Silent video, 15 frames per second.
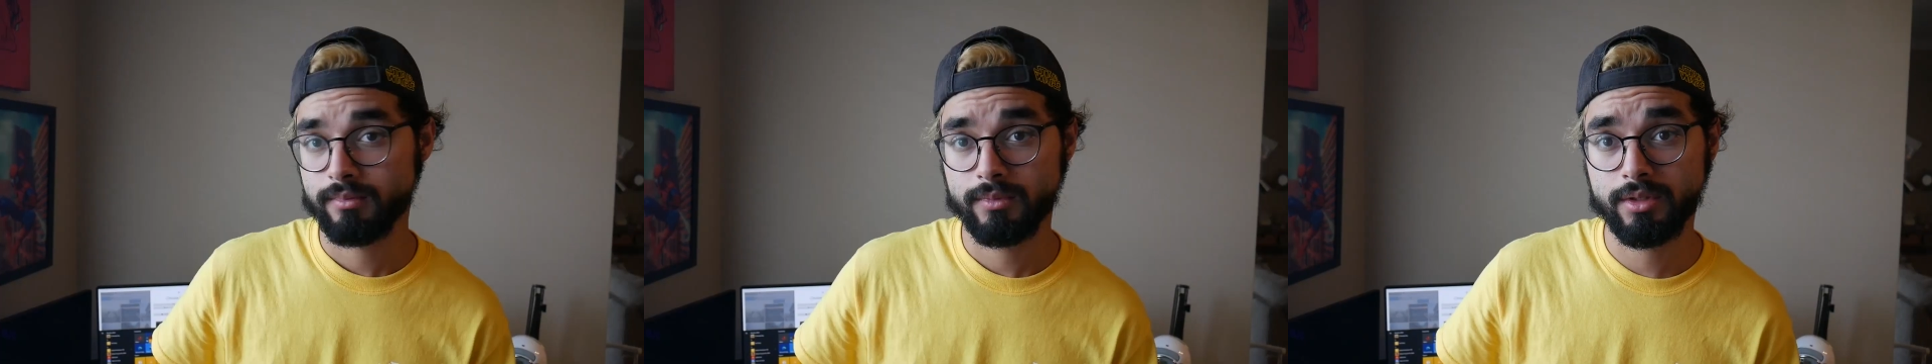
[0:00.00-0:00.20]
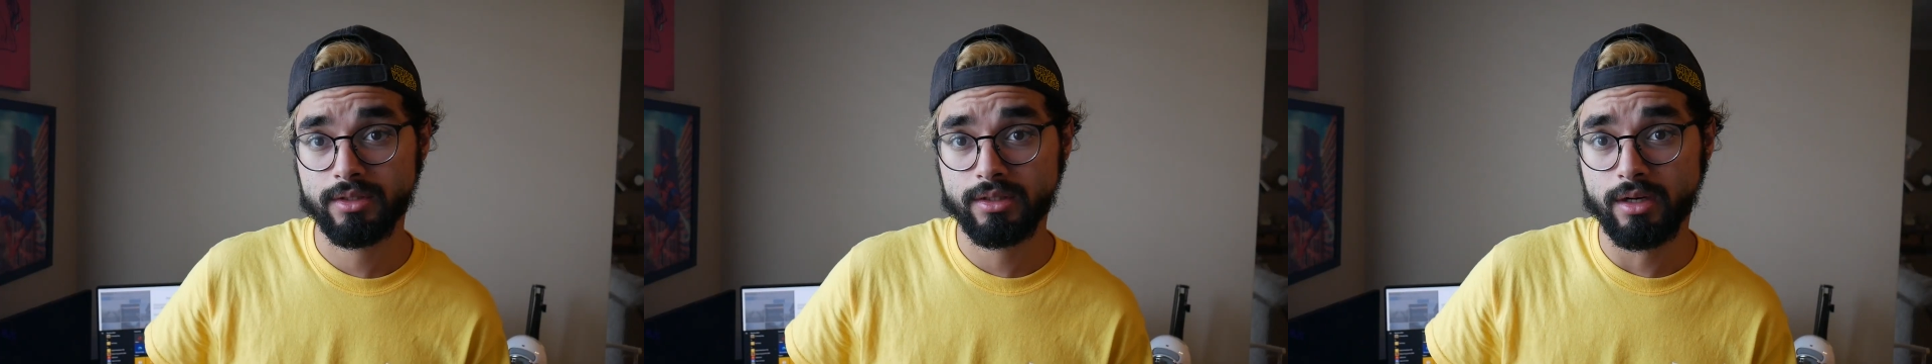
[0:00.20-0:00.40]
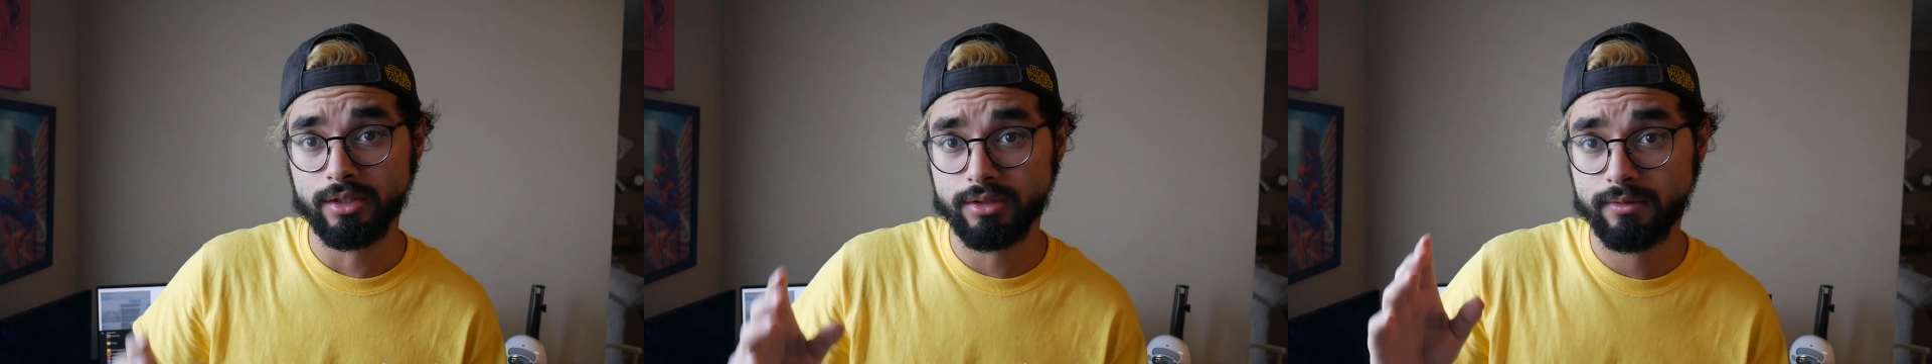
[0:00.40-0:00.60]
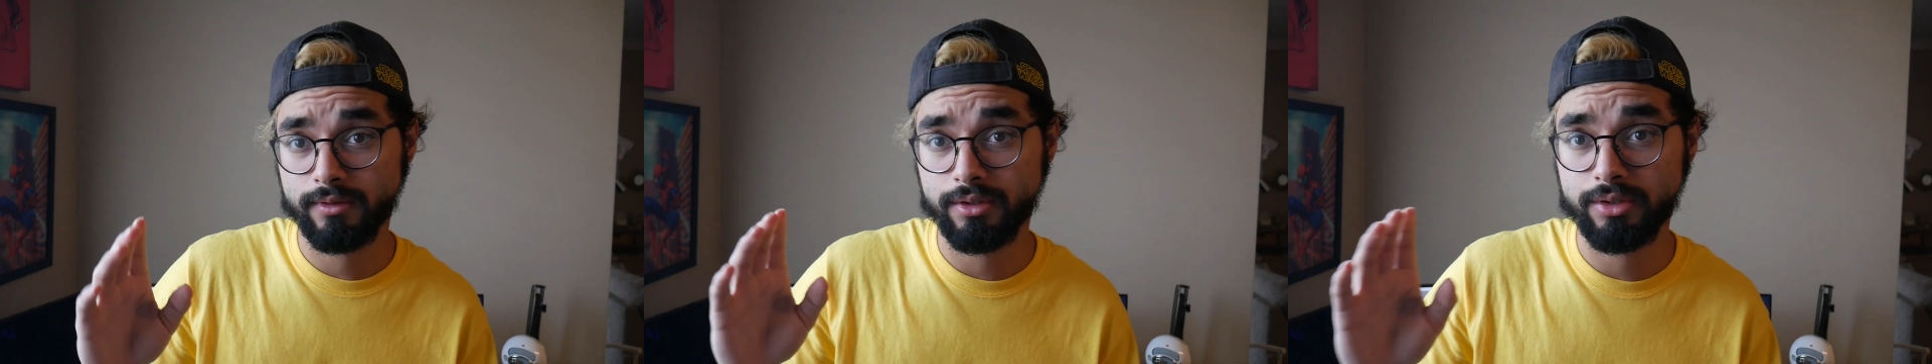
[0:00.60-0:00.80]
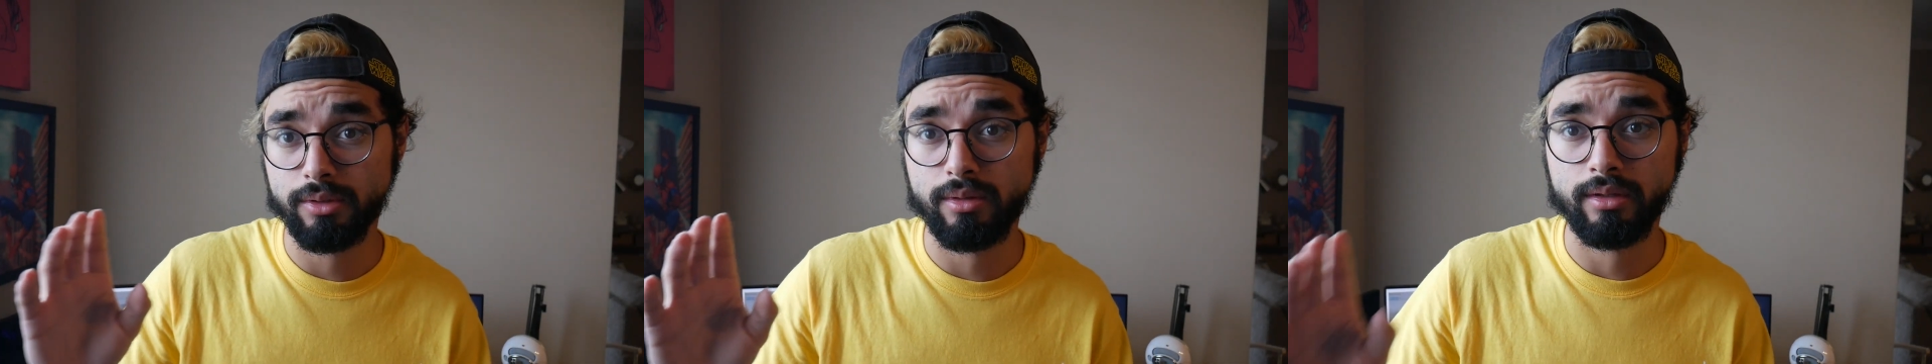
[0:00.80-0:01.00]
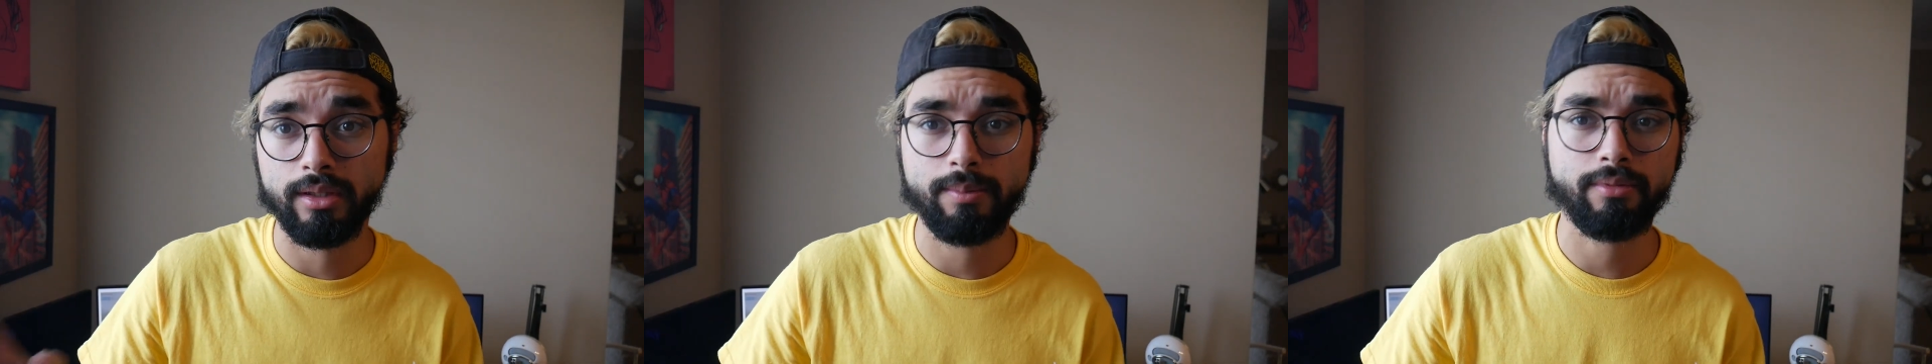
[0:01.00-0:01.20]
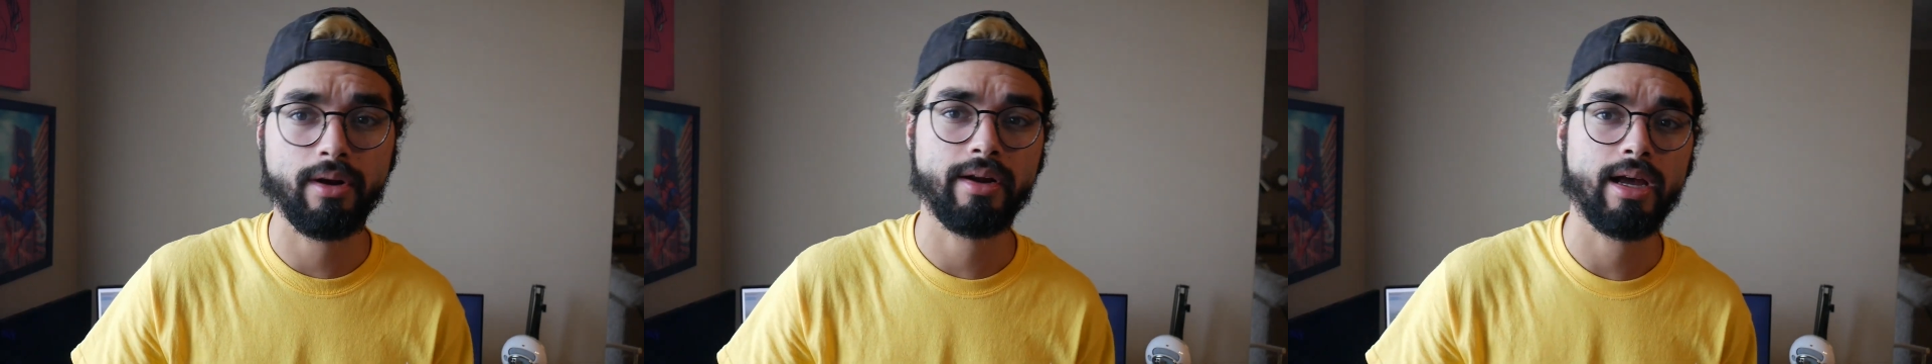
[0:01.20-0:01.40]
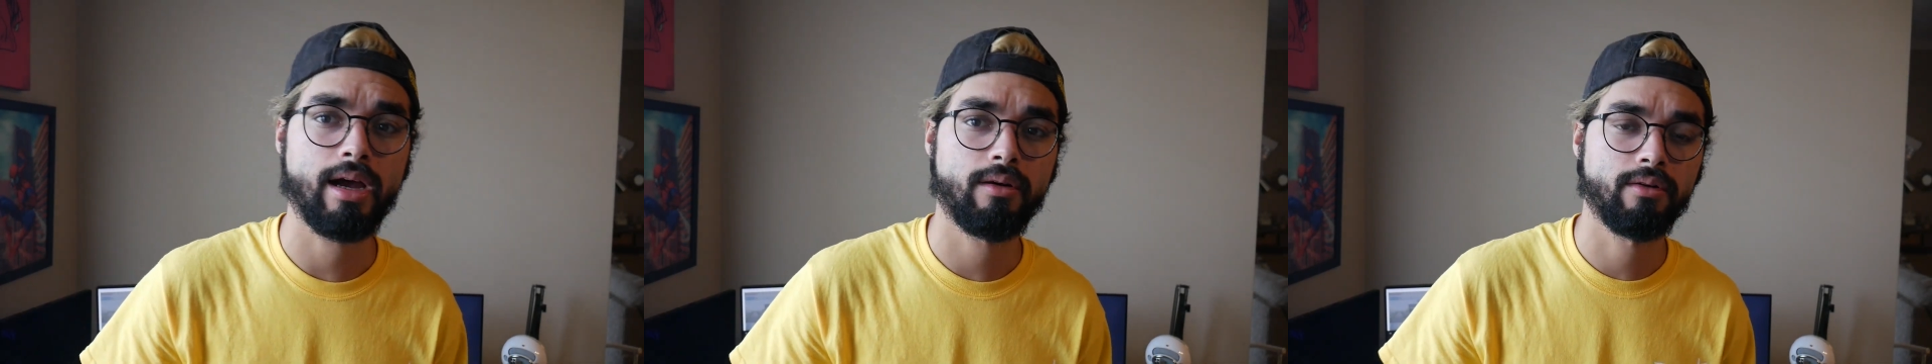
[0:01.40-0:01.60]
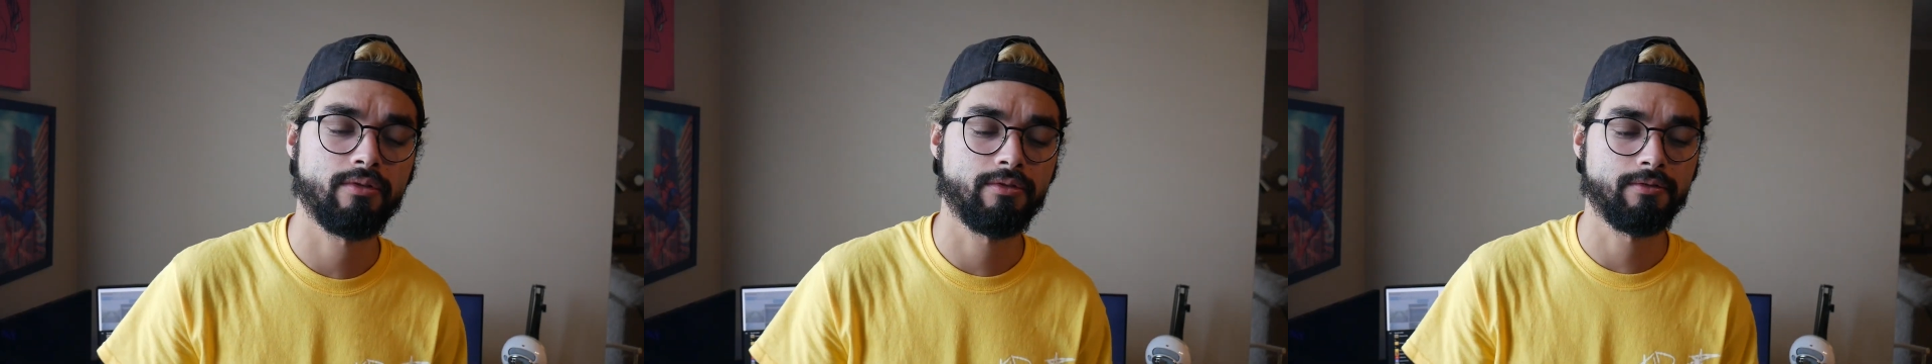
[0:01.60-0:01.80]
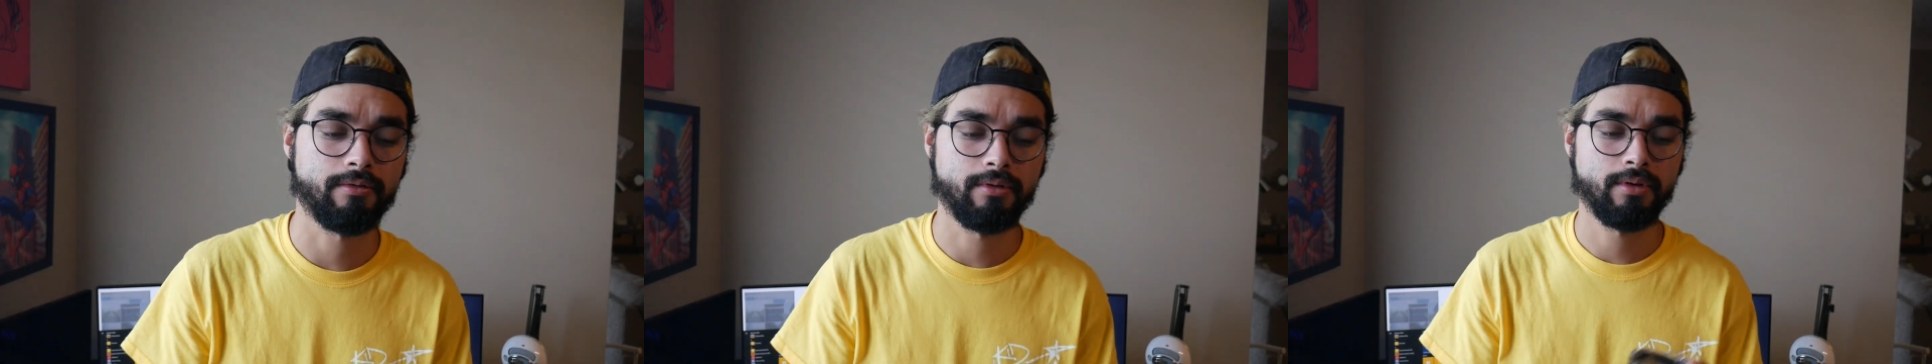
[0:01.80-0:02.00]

There's a controversial clip right now of